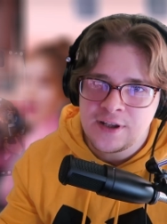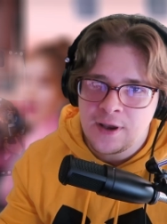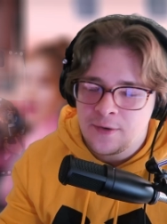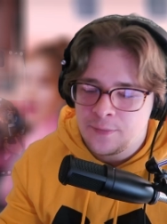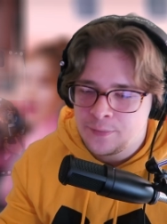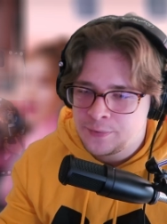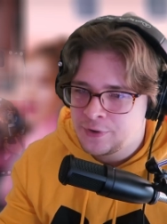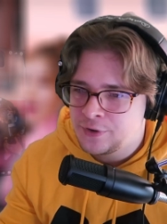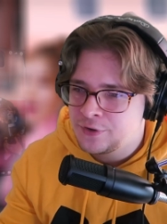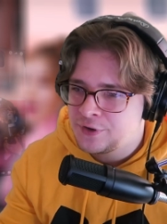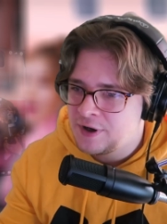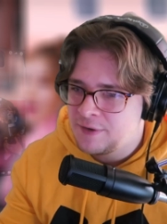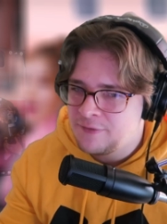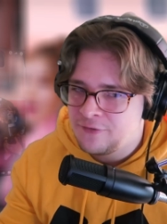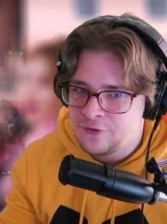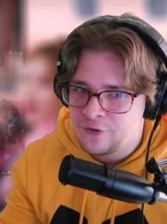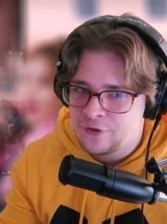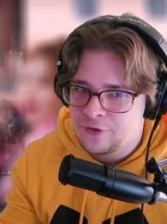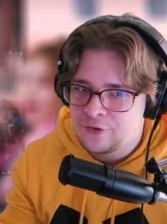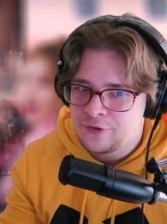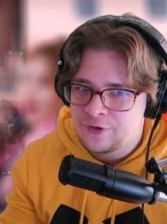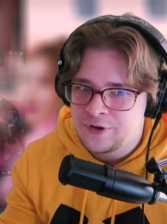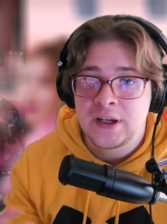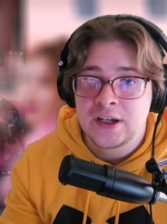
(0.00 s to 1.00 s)
the program
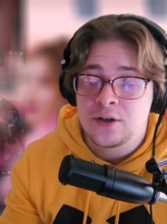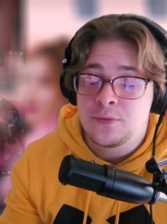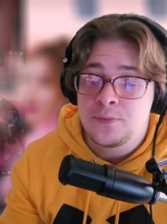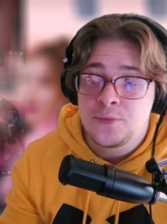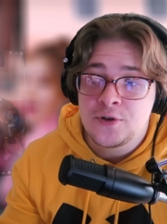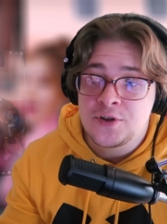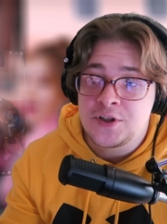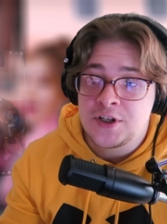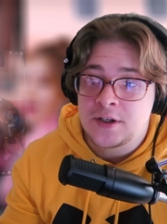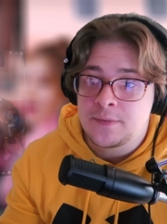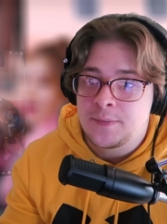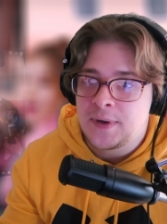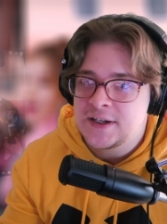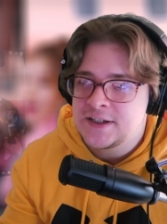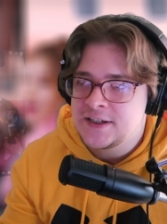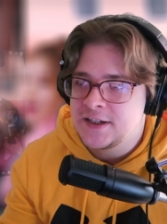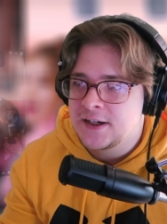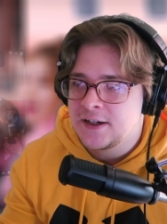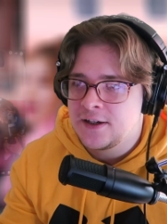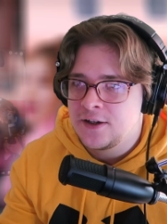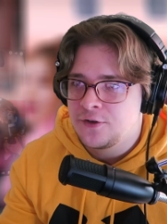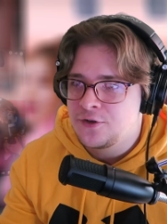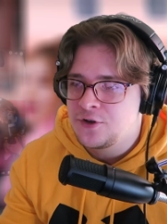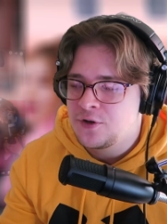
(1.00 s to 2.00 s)
for making music
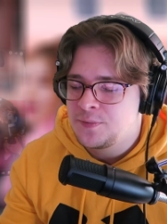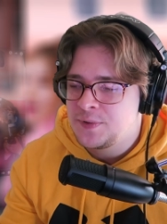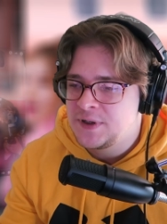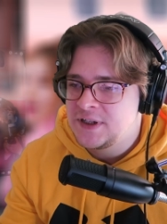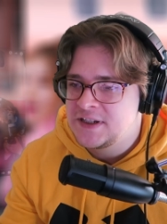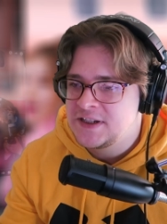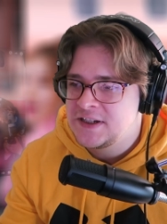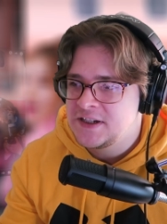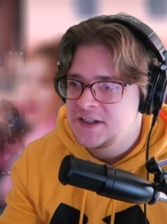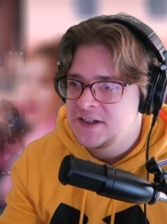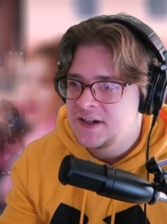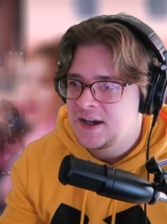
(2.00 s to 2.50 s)
basically on your PC.